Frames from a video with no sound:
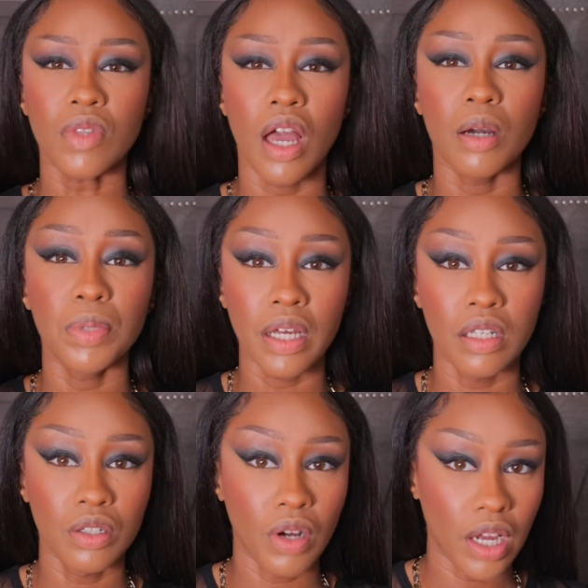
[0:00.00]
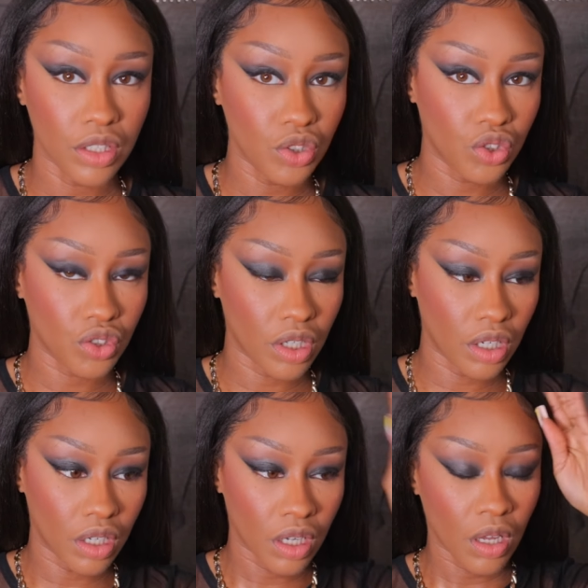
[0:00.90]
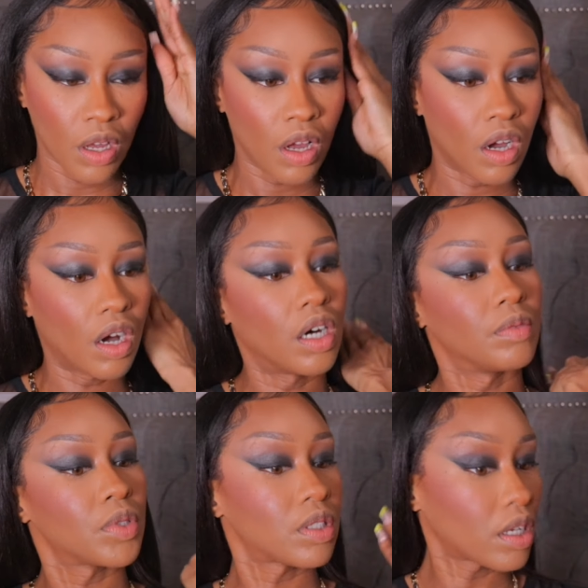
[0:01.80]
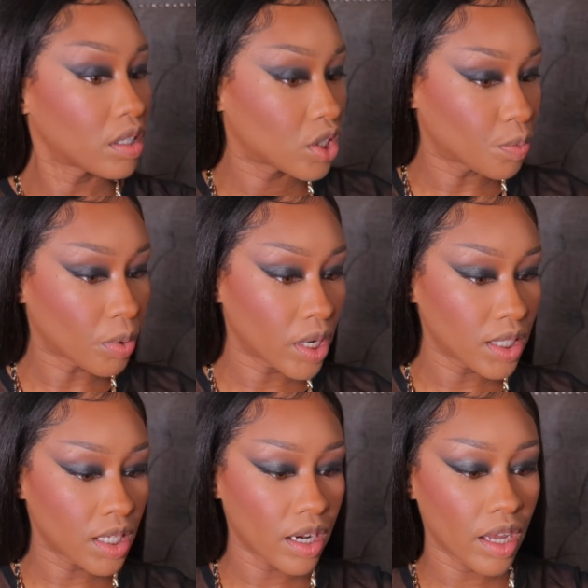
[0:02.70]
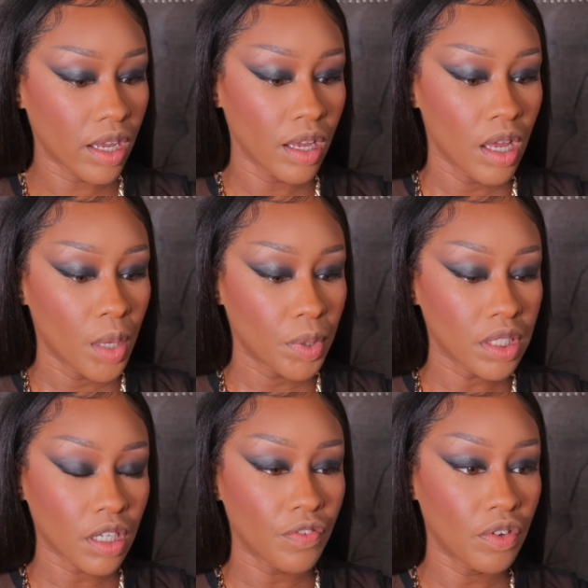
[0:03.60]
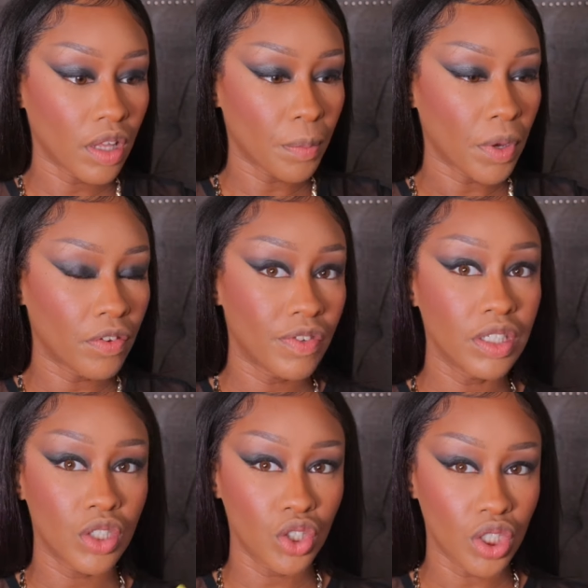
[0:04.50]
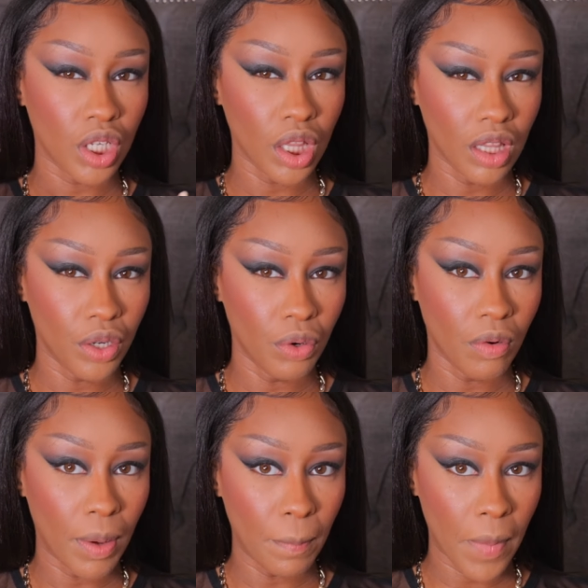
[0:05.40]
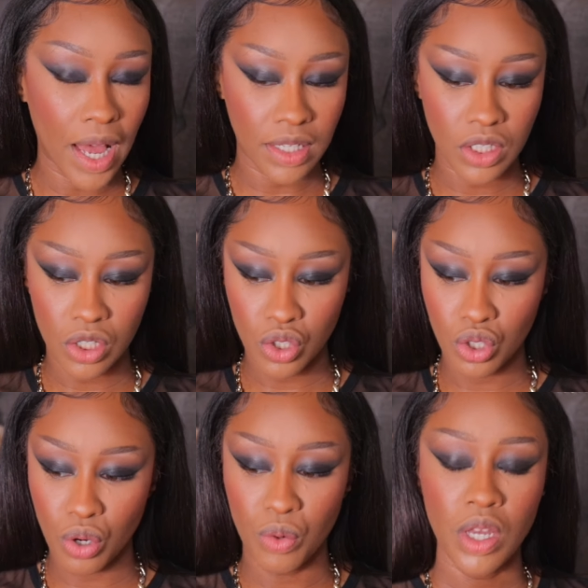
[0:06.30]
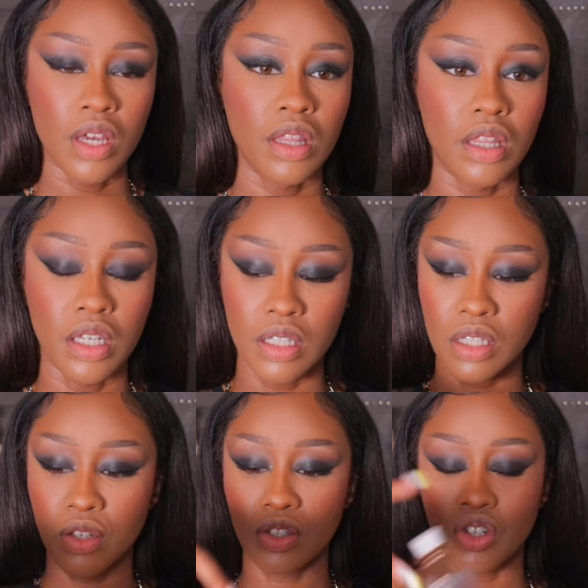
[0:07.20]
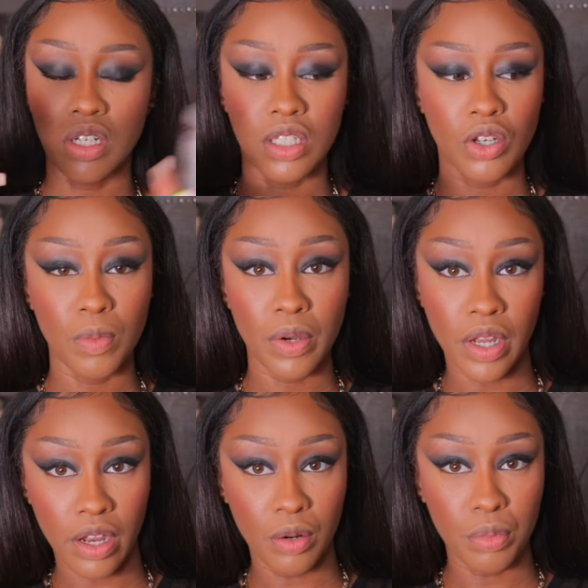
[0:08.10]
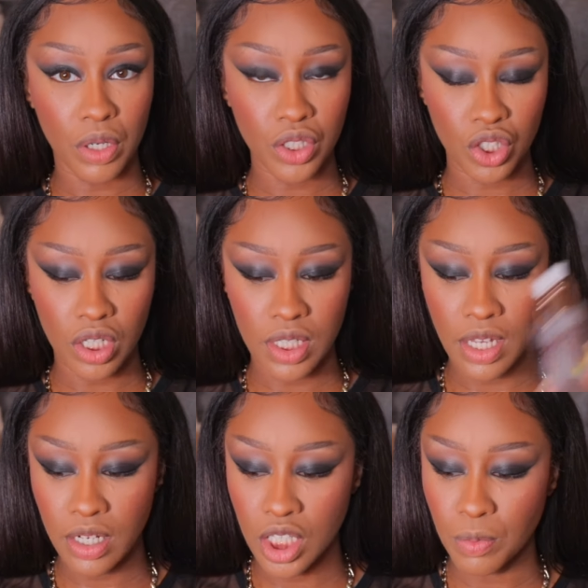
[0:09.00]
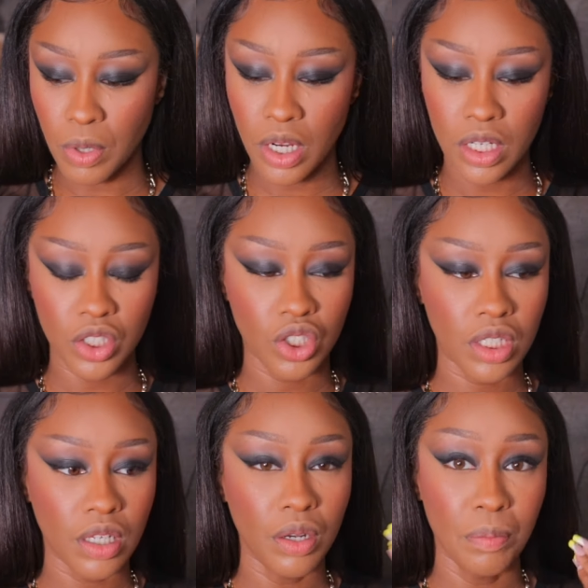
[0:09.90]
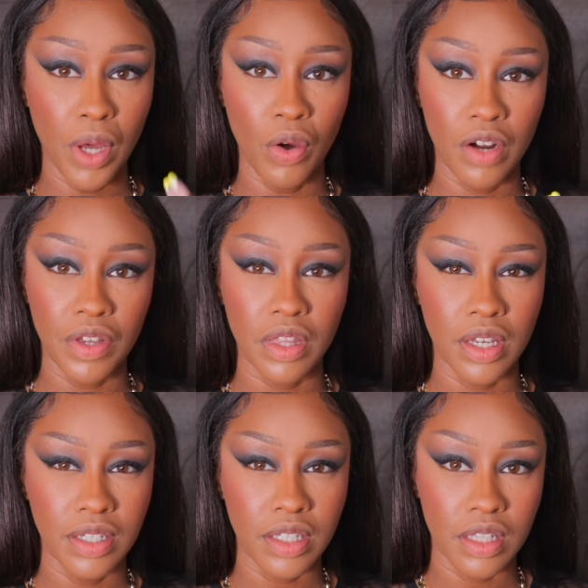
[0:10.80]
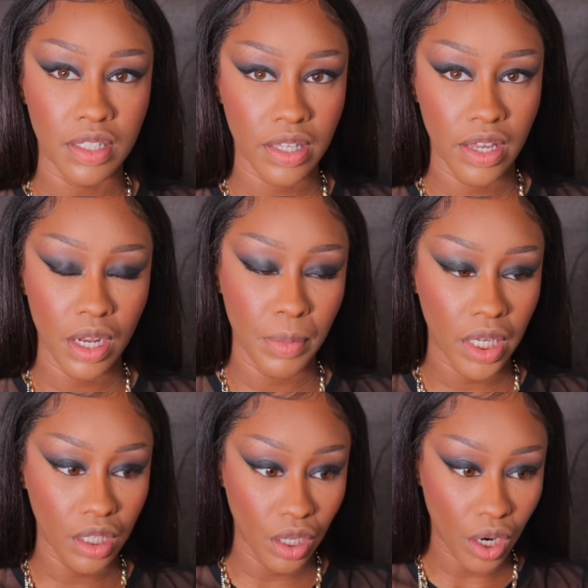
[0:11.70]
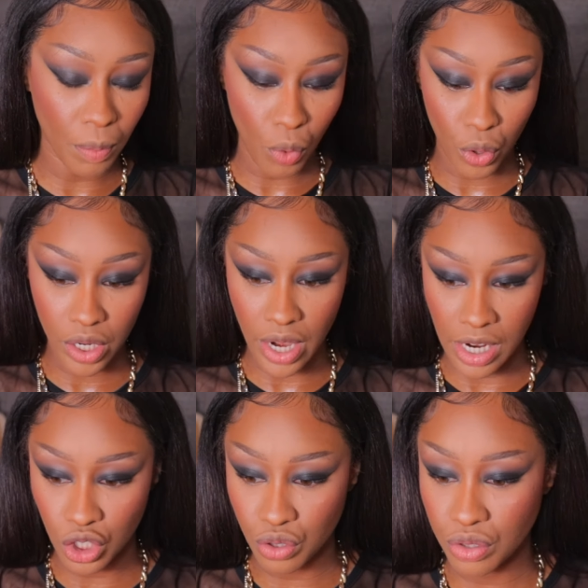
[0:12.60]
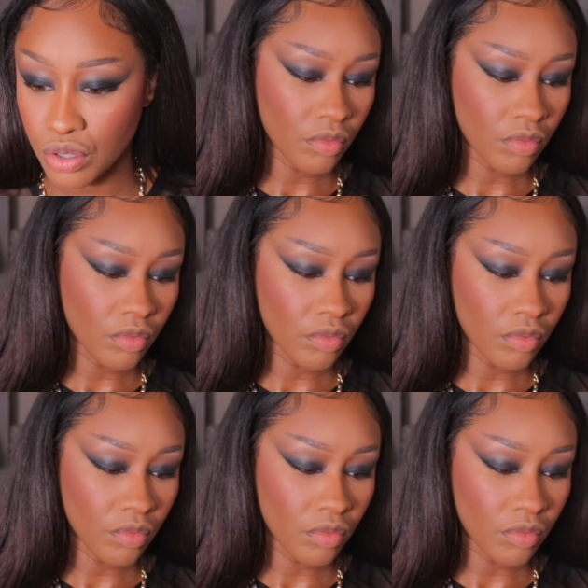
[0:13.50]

I applied a little extra setting spray today because I feel like my face is just a little matte. So this Charlotte Tilbury Airbrush setting spray is just gonna melt everything into the skin and make it look more natural.